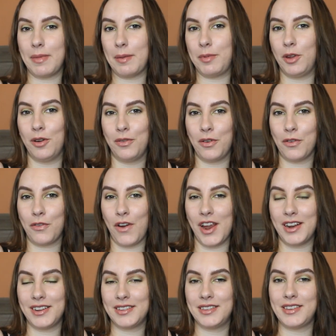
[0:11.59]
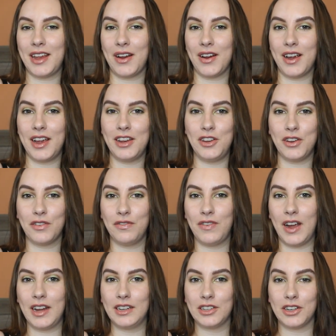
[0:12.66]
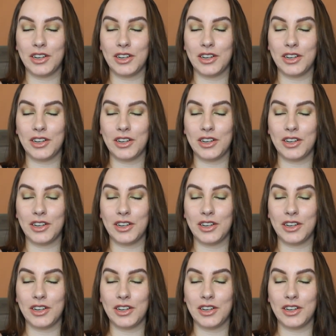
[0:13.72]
my beautiful friend Sarah and you can find